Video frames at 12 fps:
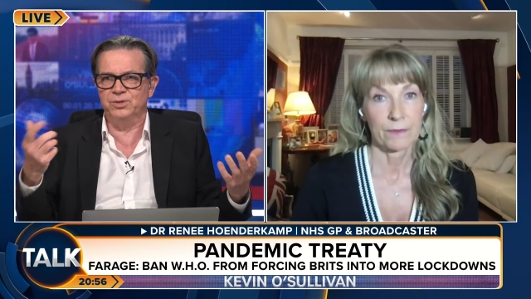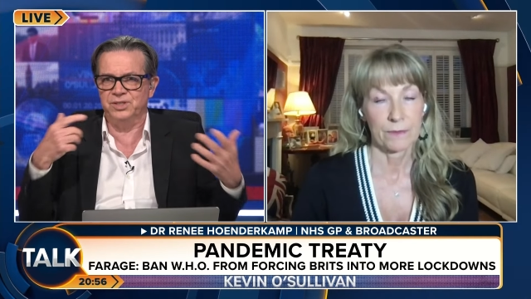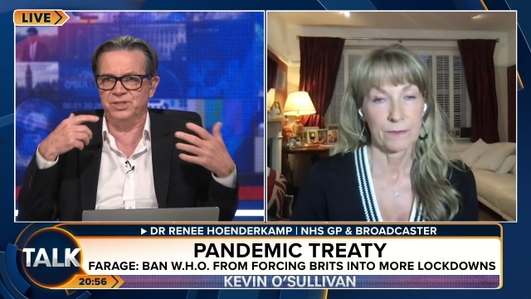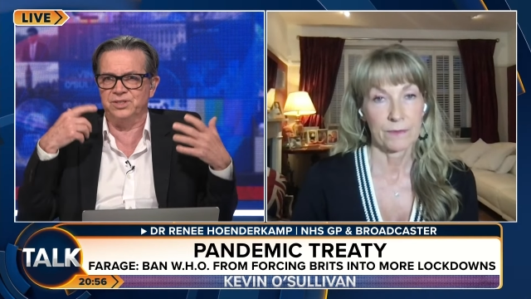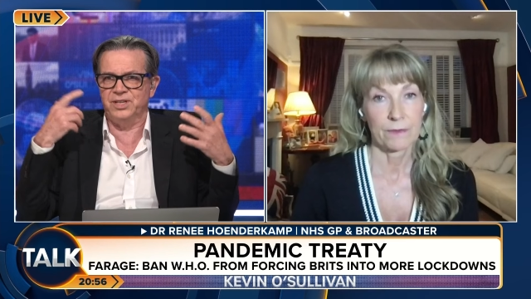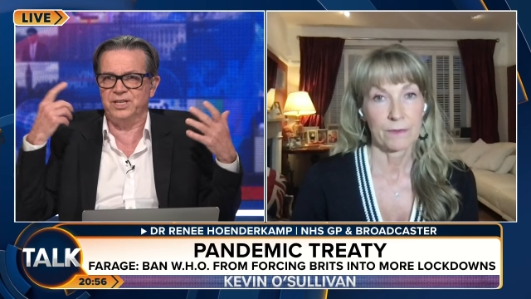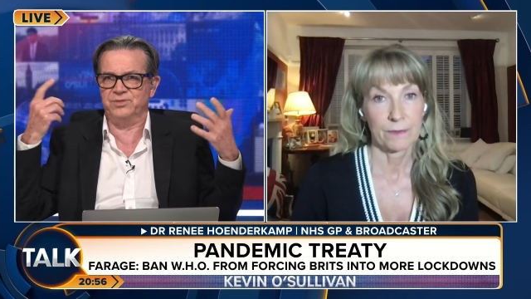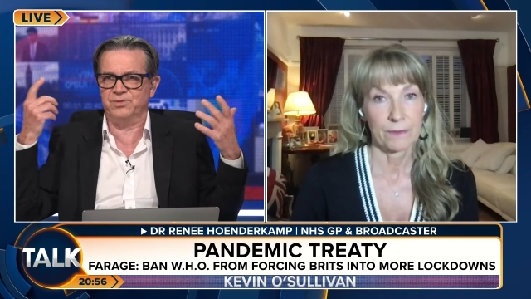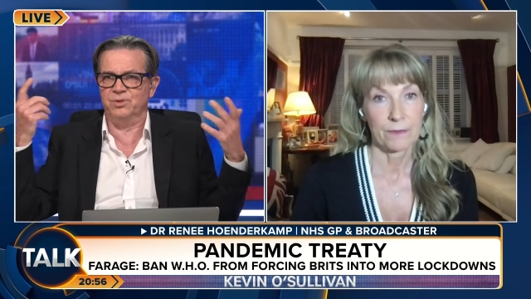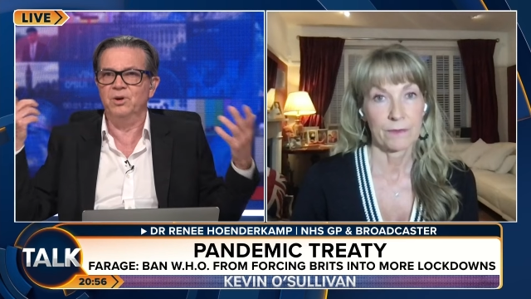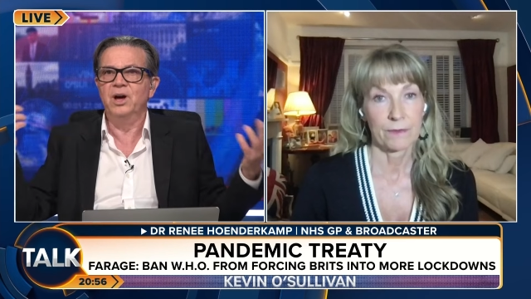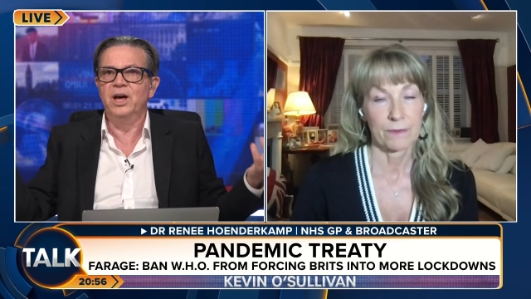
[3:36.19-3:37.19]

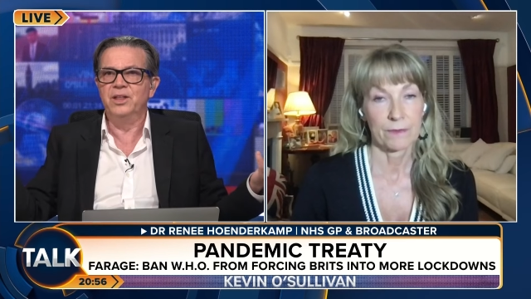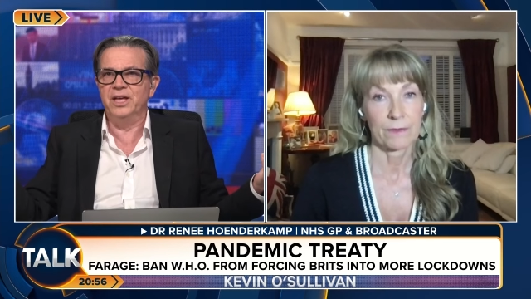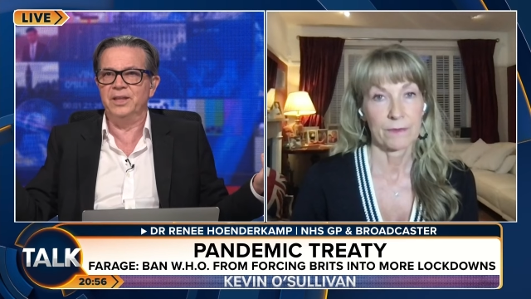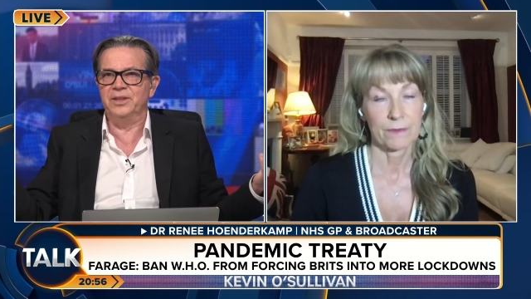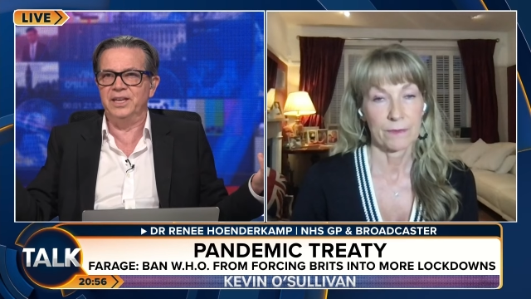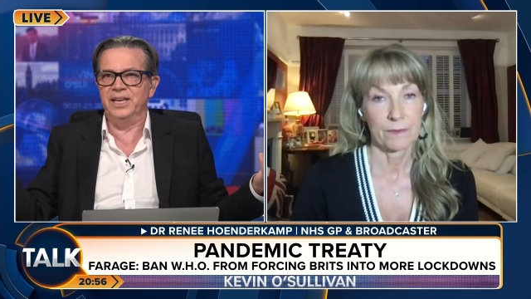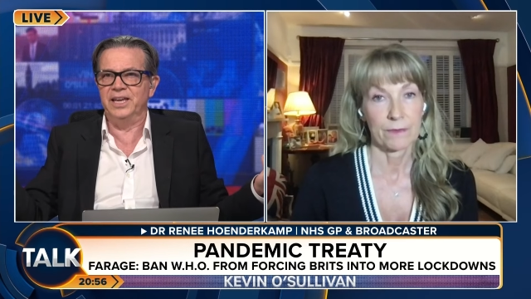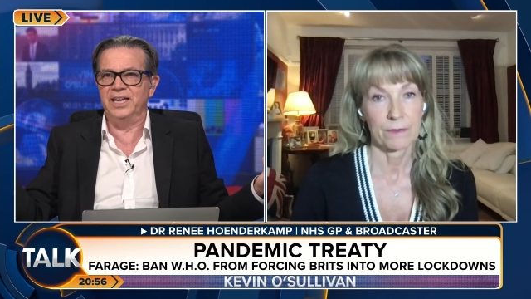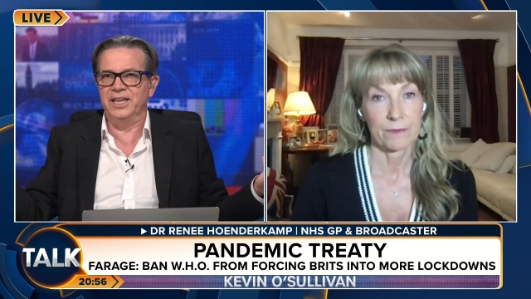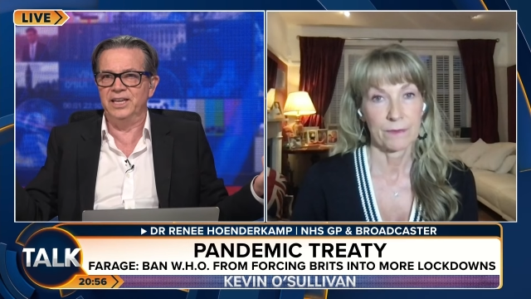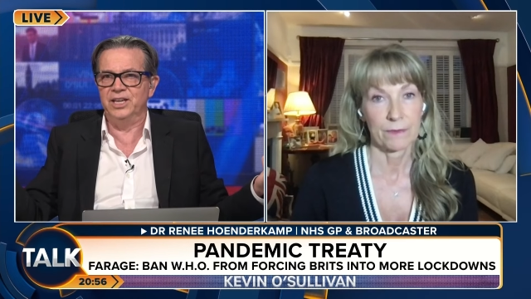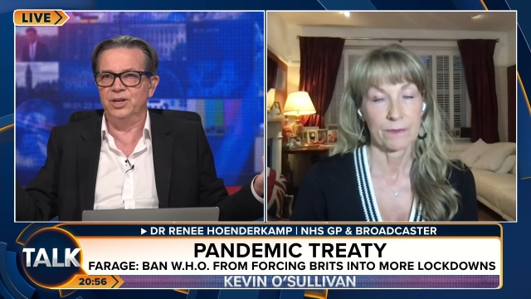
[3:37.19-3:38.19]
Speaker 1: successful than the
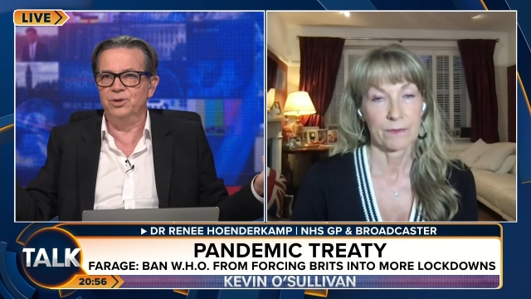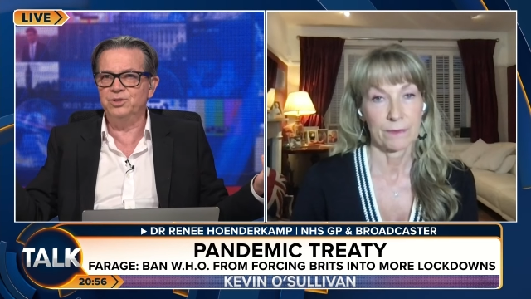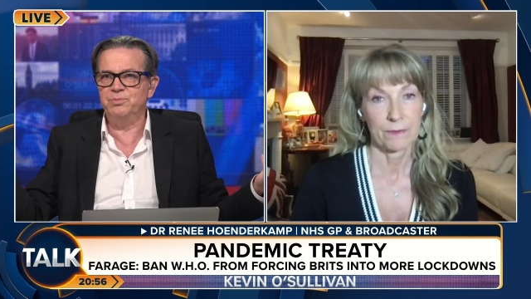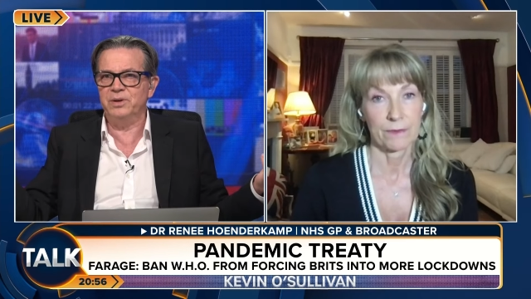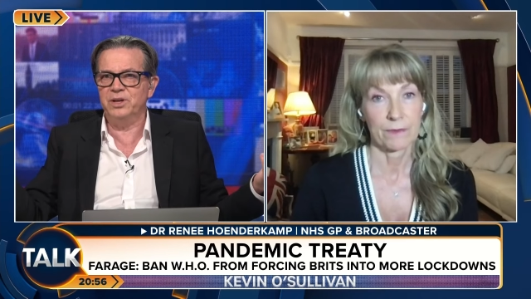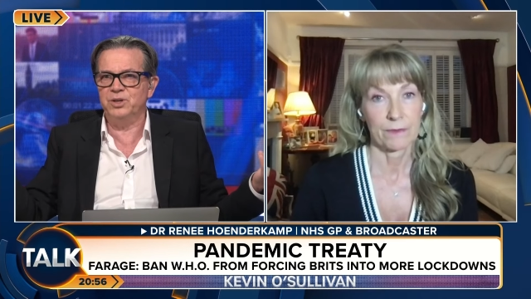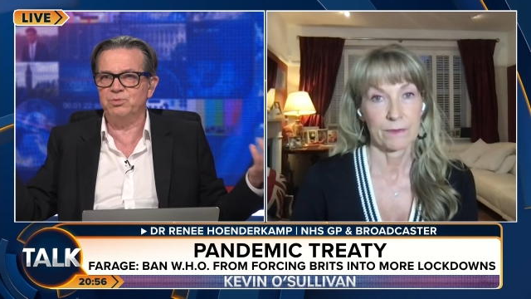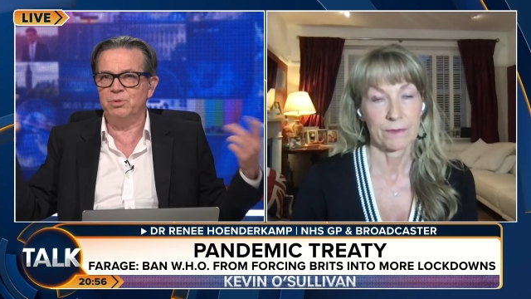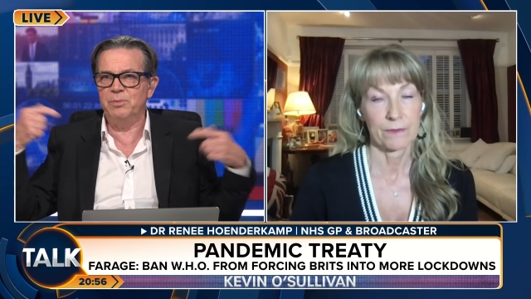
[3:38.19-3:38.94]
EU's because we